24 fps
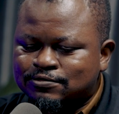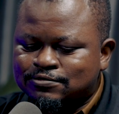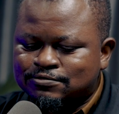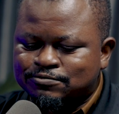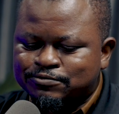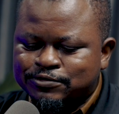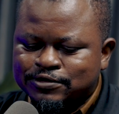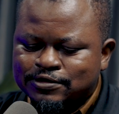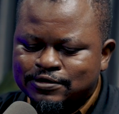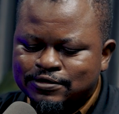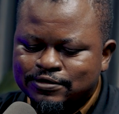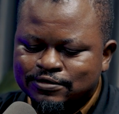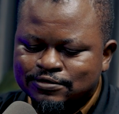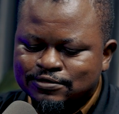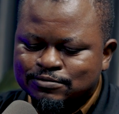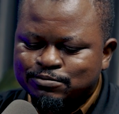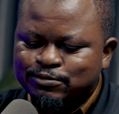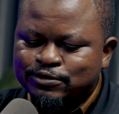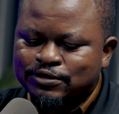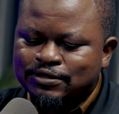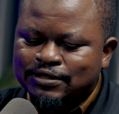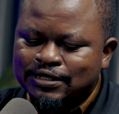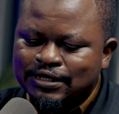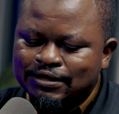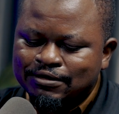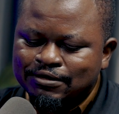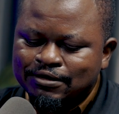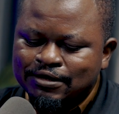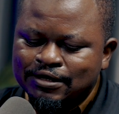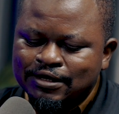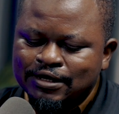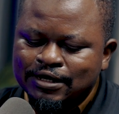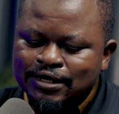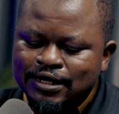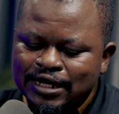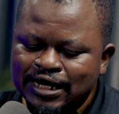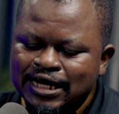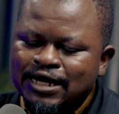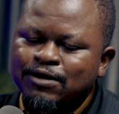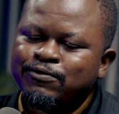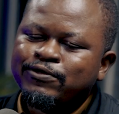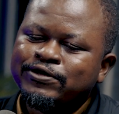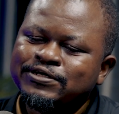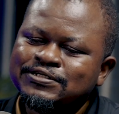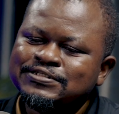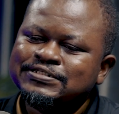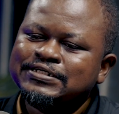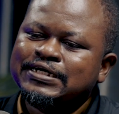with this, but how
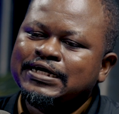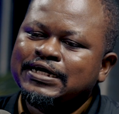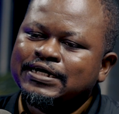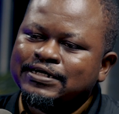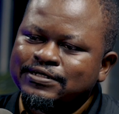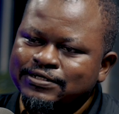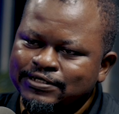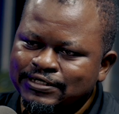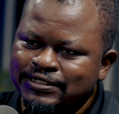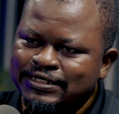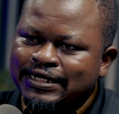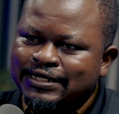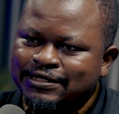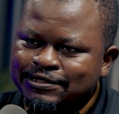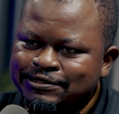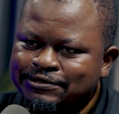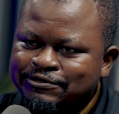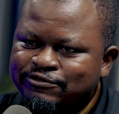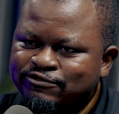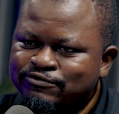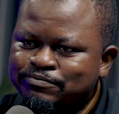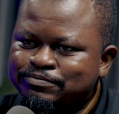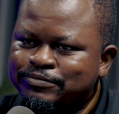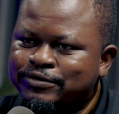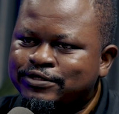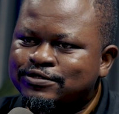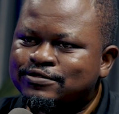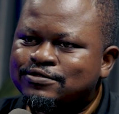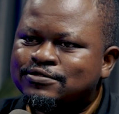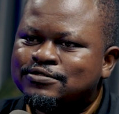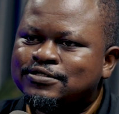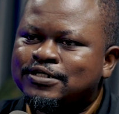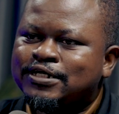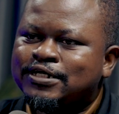exactly can government